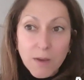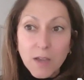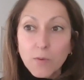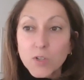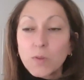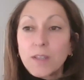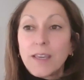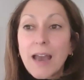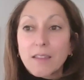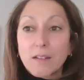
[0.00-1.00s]
by which we
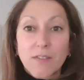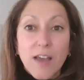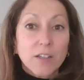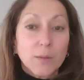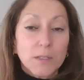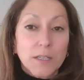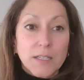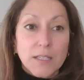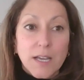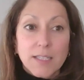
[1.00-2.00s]
gather valuable
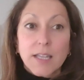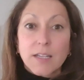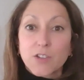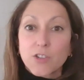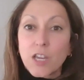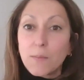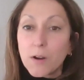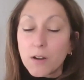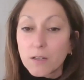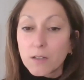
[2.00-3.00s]
insights that shape
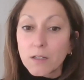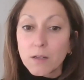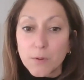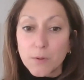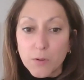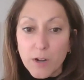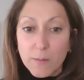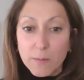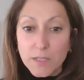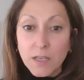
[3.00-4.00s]
our clinical
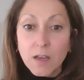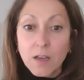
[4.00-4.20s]
programs.